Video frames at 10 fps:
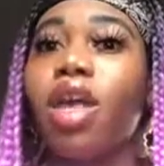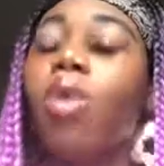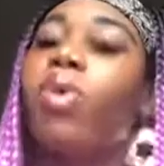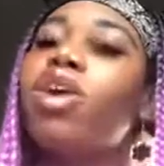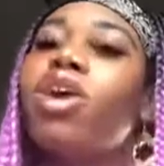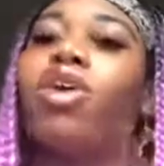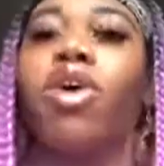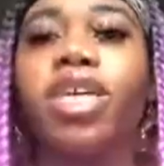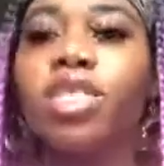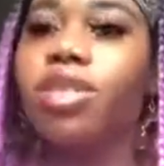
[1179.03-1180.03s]
we are on
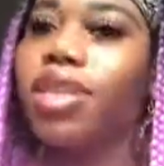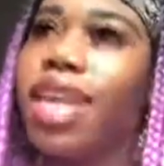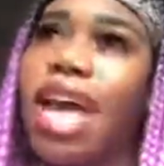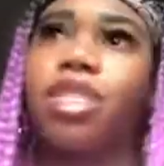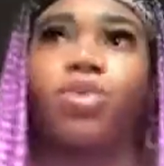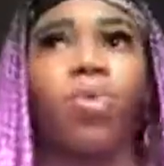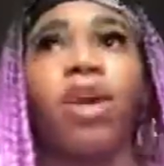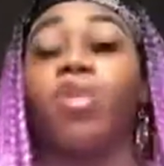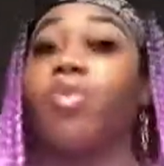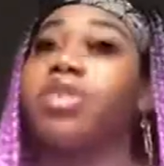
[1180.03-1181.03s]
to the last one,
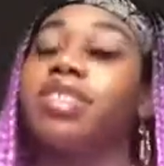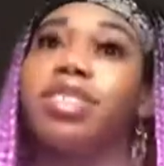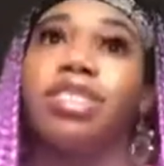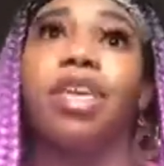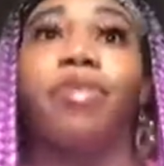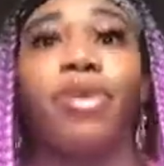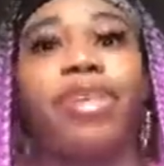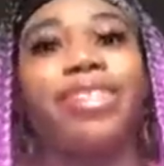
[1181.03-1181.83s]
which is number